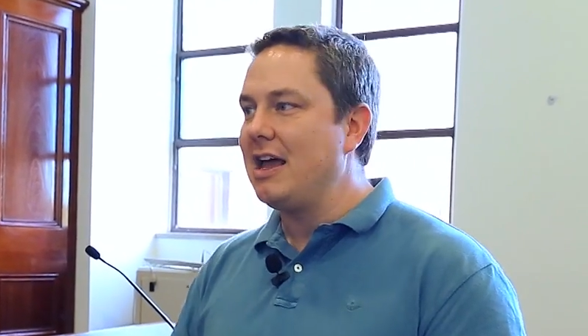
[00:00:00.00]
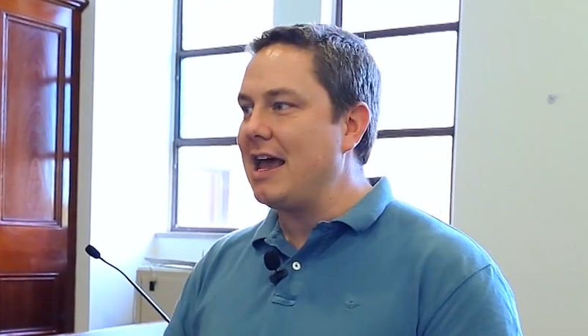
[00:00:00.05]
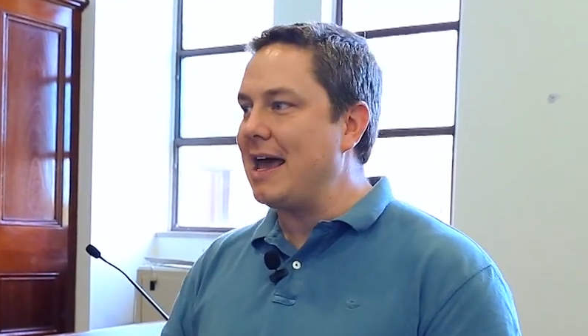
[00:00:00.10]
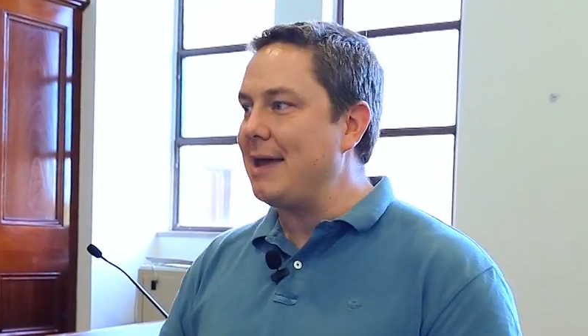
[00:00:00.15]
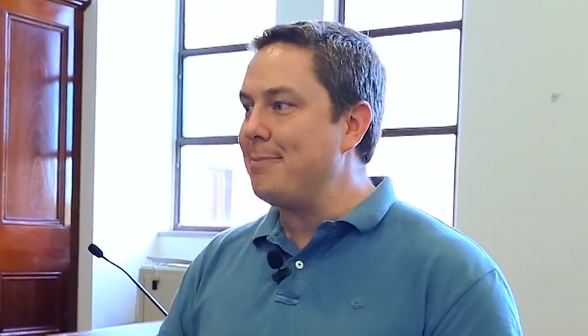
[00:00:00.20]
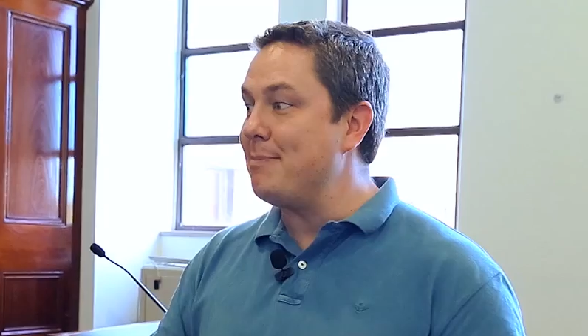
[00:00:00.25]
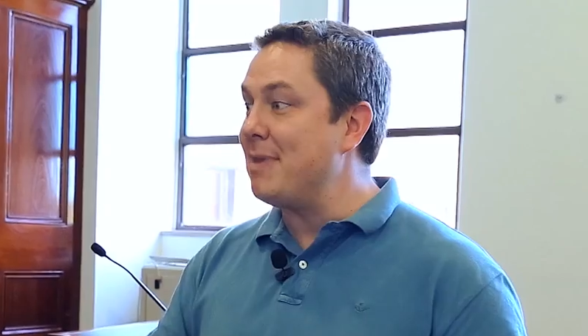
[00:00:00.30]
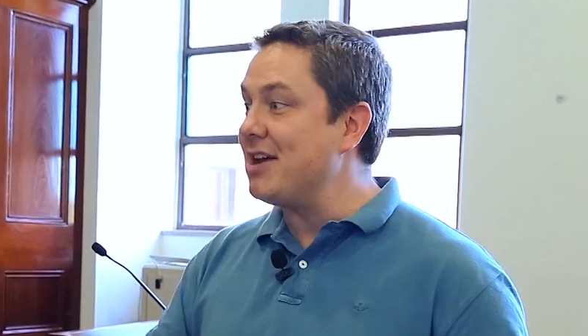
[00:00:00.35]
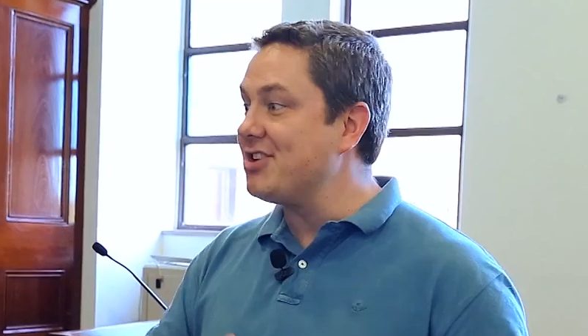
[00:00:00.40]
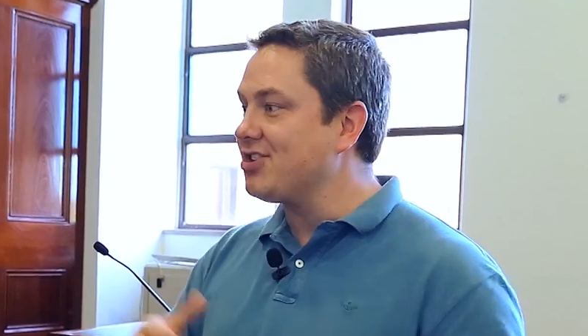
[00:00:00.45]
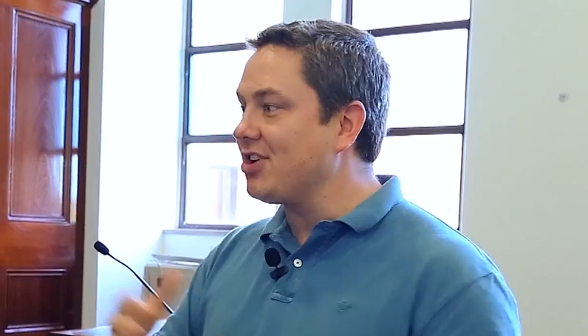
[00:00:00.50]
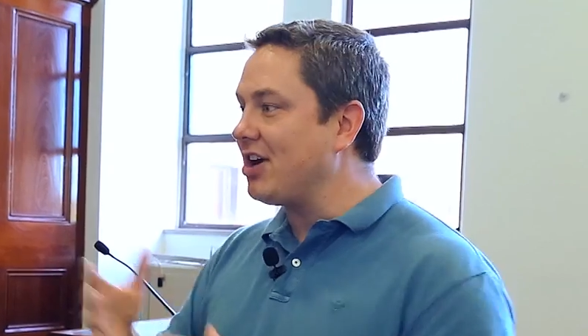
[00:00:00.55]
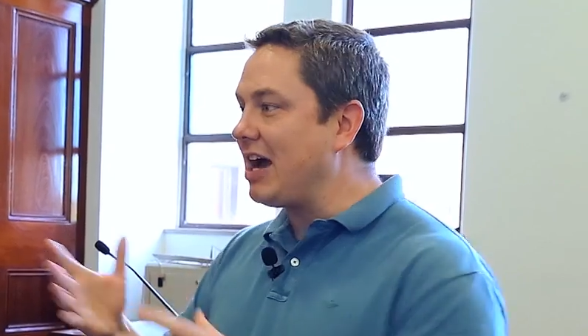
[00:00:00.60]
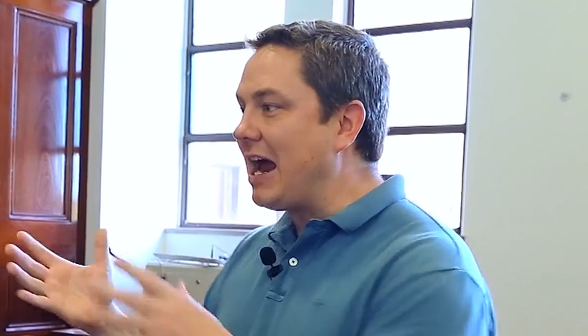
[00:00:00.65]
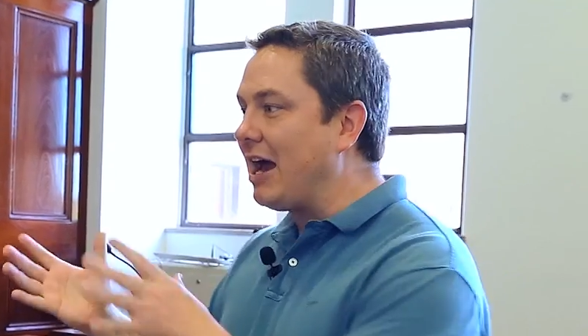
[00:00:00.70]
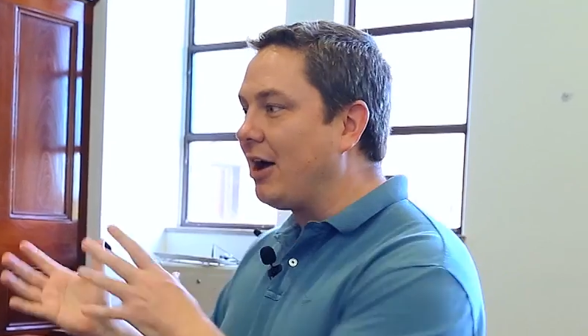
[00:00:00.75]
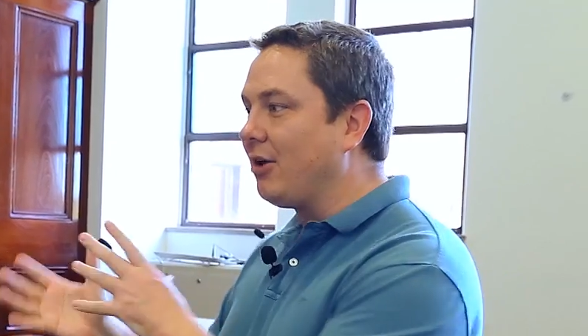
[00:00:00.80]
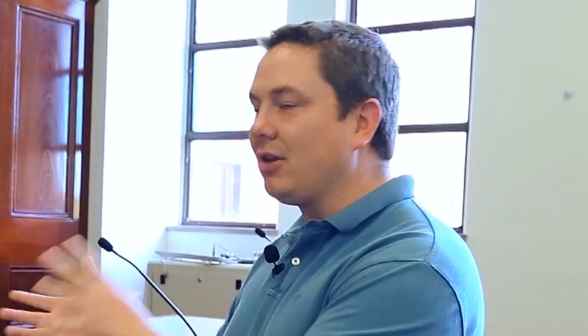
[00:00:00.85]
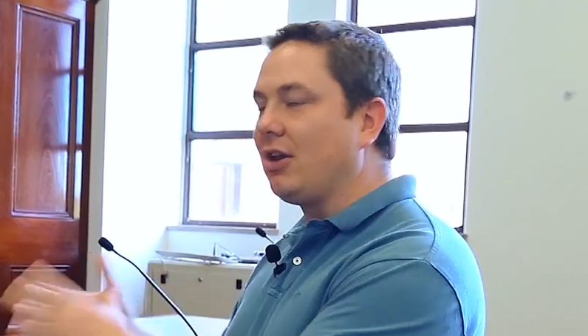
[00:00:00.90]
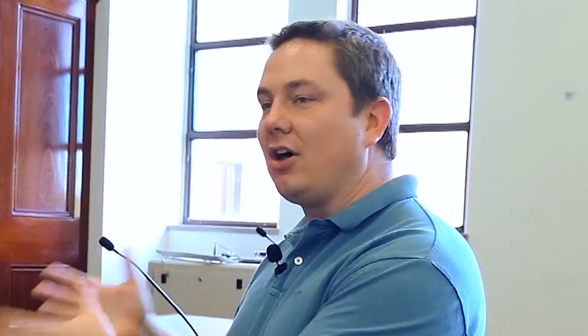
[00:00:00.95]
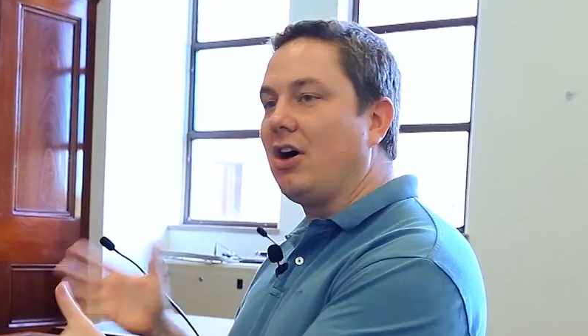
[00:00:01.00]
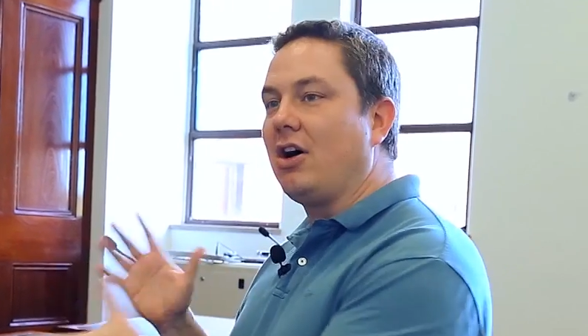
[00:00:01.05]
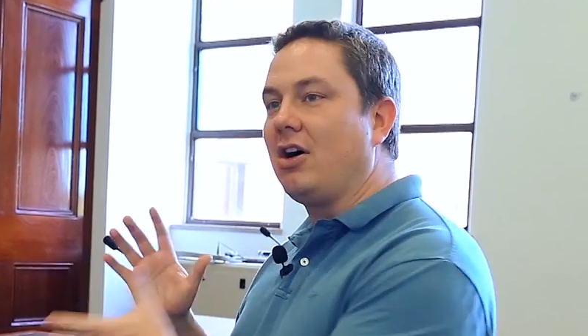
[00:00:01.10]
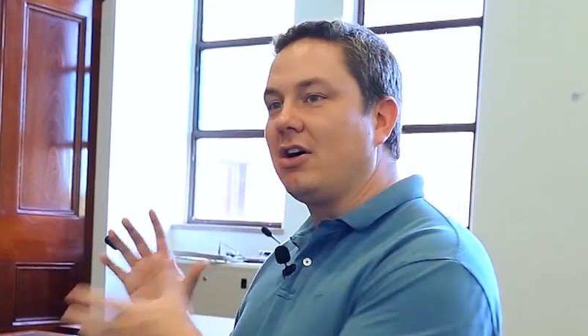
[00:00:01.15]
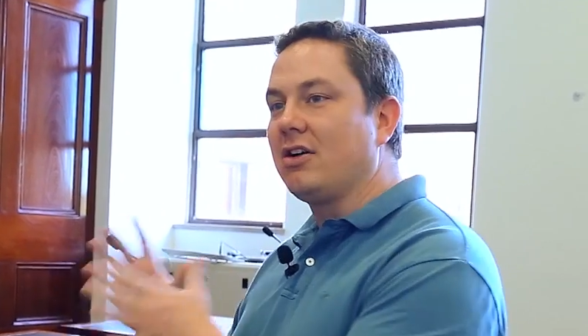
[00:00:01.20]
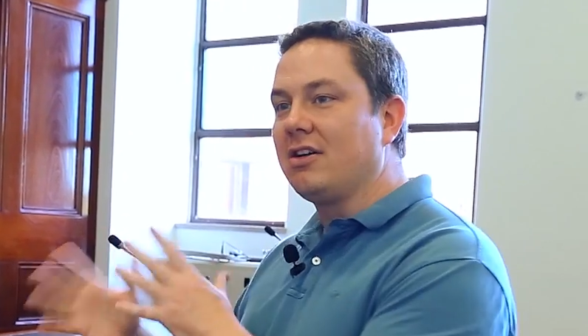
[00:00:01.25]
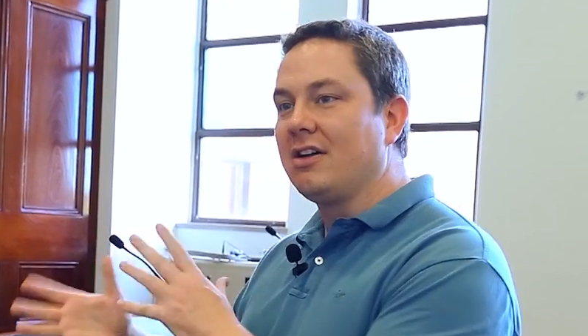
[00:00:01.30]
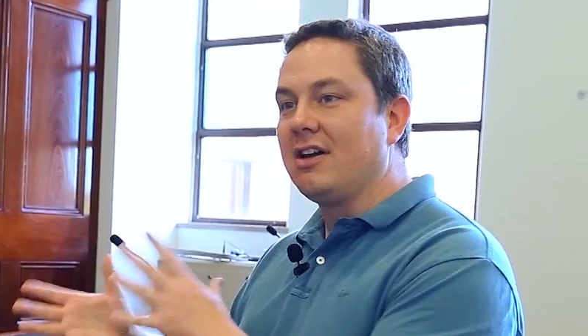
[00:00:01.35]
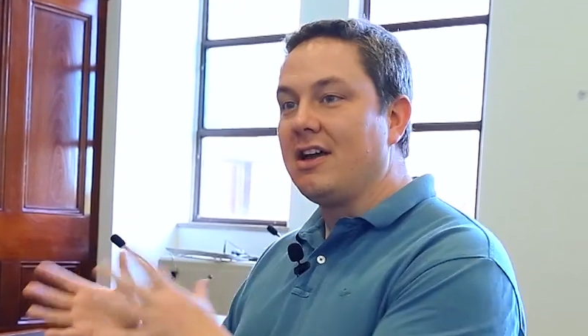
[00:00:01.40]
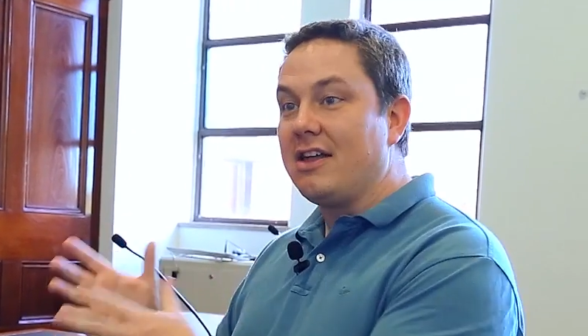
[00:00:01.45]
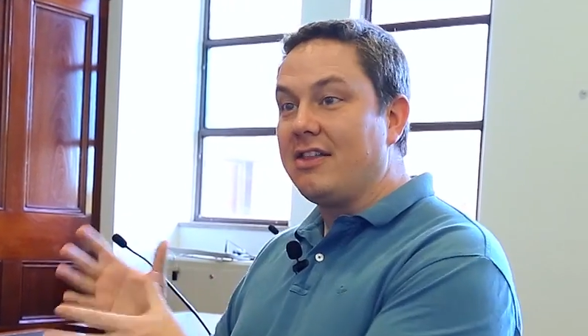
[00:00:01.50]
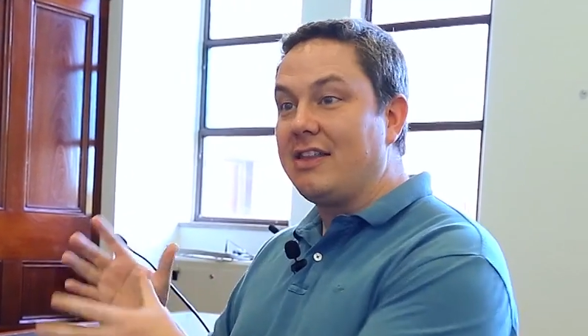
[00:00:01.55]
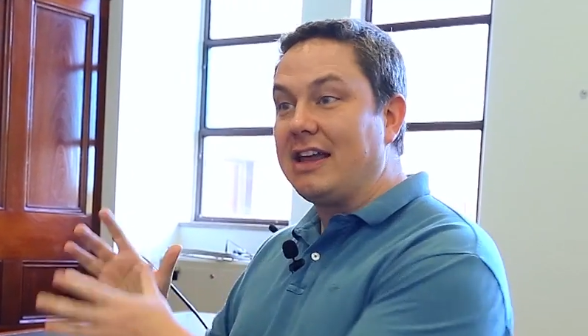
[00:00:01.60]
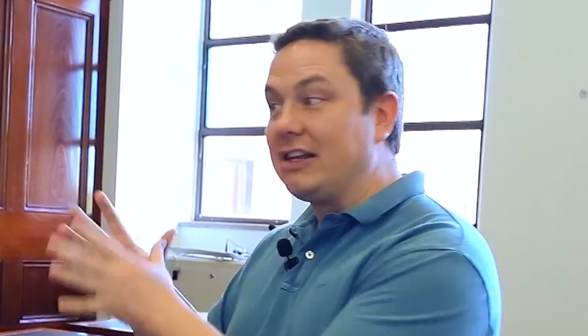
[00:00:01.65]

and measure how long